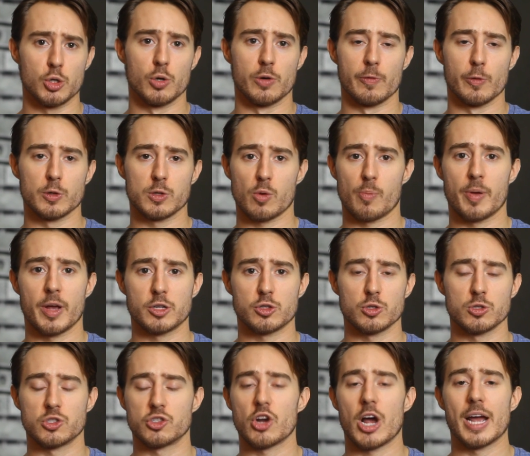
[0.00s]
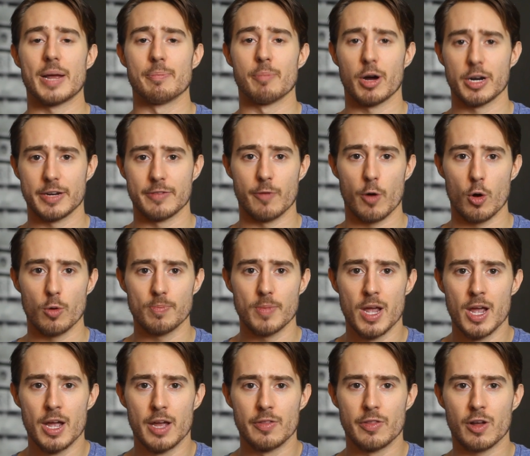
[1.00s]
Universal Pictures' giant money vault,
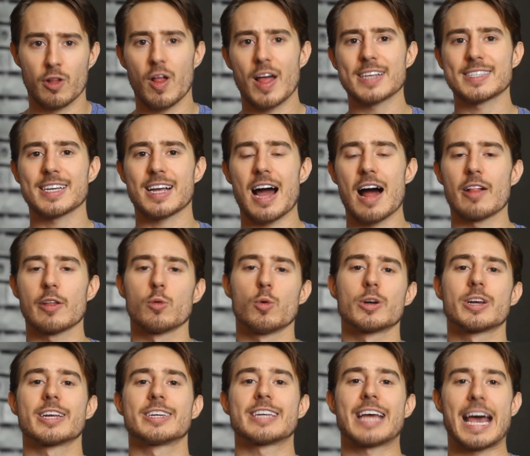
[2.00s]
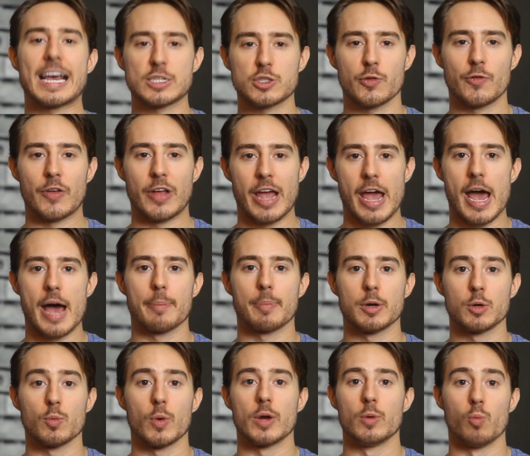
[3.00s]
the classic Hollywood catastrophe
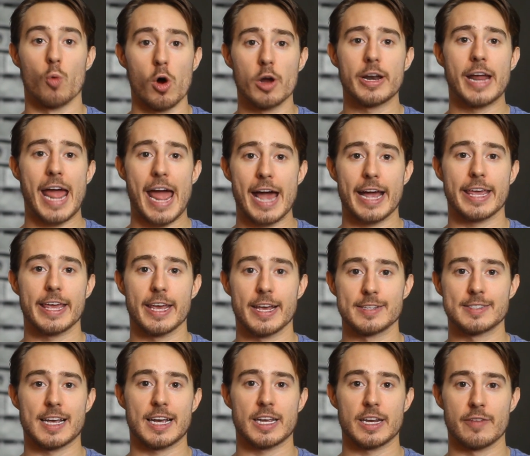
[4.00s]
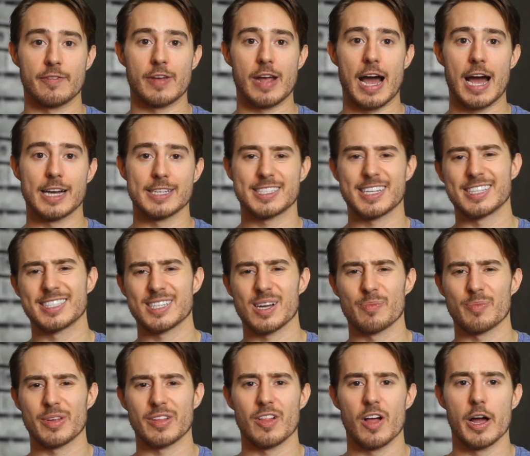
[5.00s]
happened when one hacky executive guy said
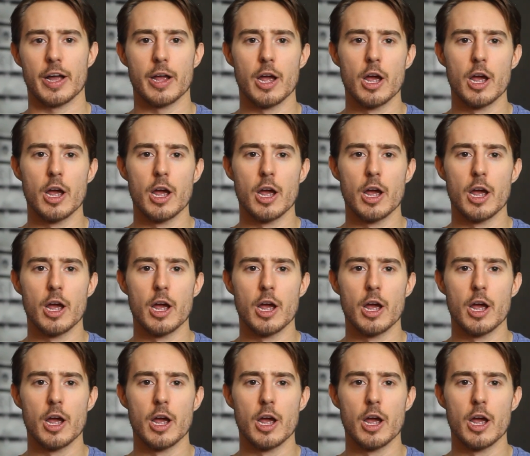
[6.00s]
something like,